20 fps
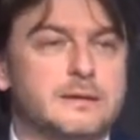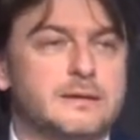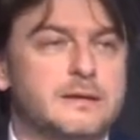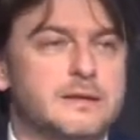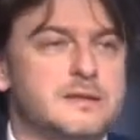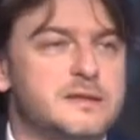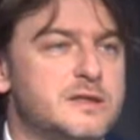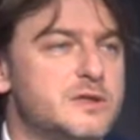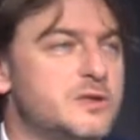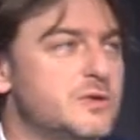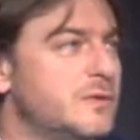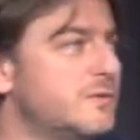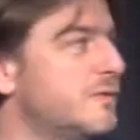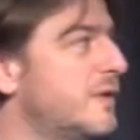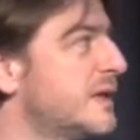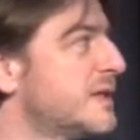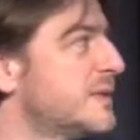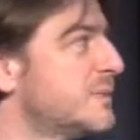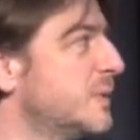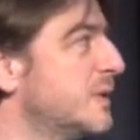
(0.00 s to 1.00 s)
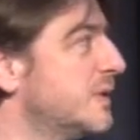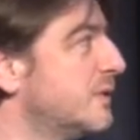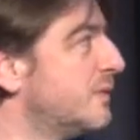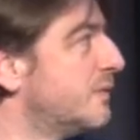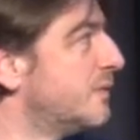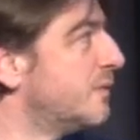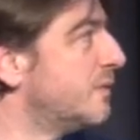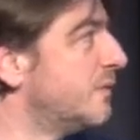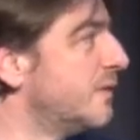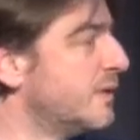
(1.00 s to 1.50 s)
This new investment
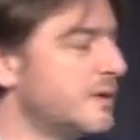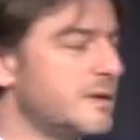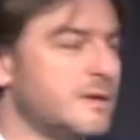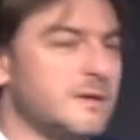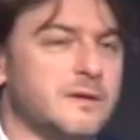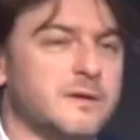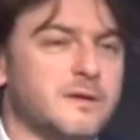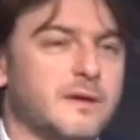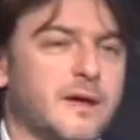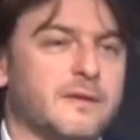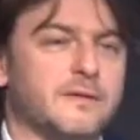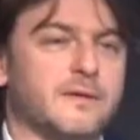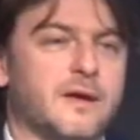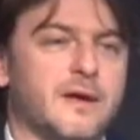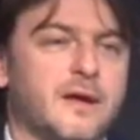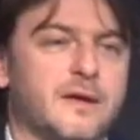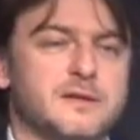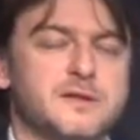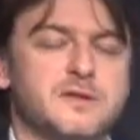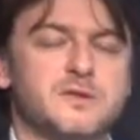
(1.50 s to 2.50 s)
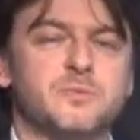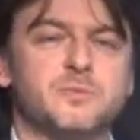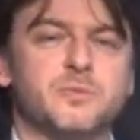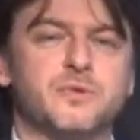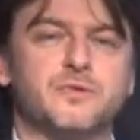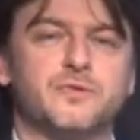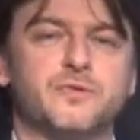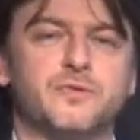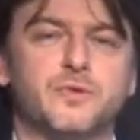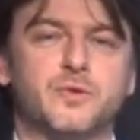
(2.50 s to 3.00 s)
will and has to
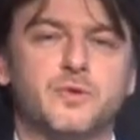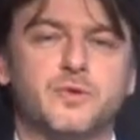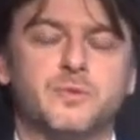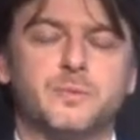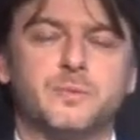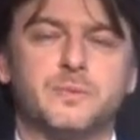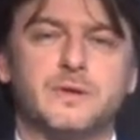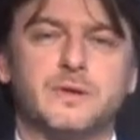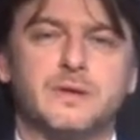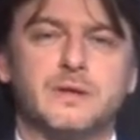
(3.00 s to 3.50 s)
perform